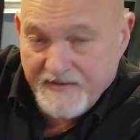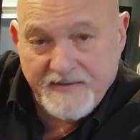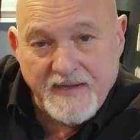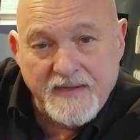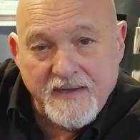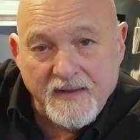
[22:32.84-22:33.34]
at the
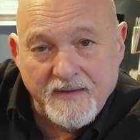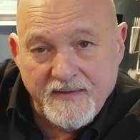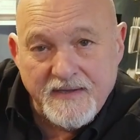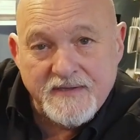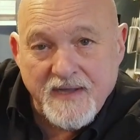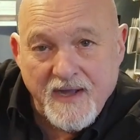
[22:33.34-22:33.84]
detail in
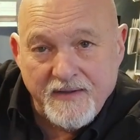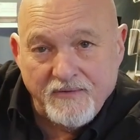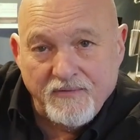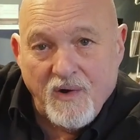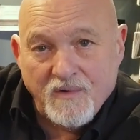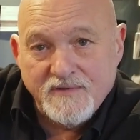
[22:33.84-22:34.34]
these kind of
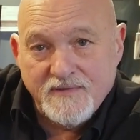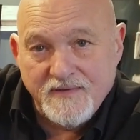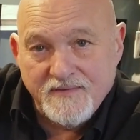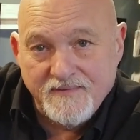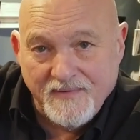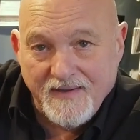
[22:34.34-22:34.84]
rocks,
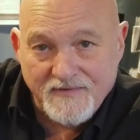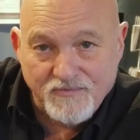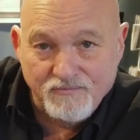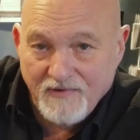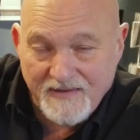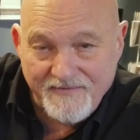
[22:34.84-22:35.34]

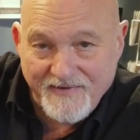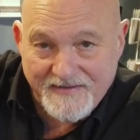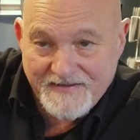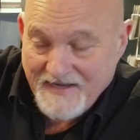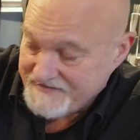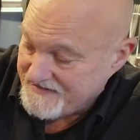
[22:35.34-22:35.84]
it's really
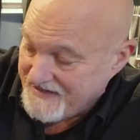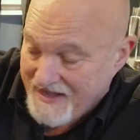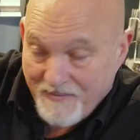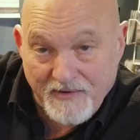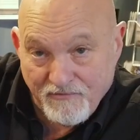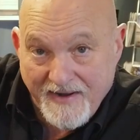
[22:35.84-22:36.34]
fantastic
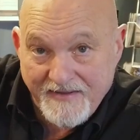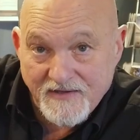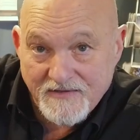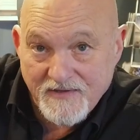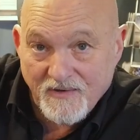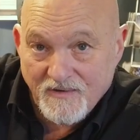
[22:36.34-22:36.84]
how it
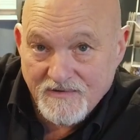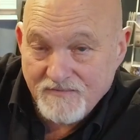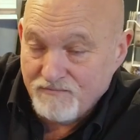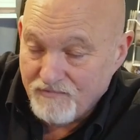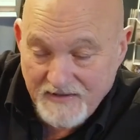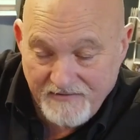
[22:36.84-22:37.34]
renders those
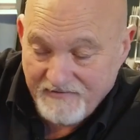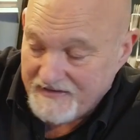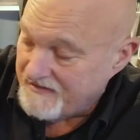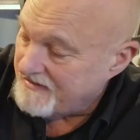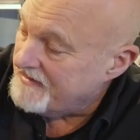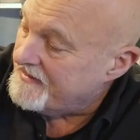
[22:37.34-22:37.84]
really,
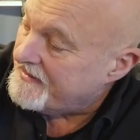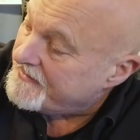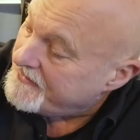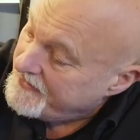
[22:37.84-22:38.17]
really clear.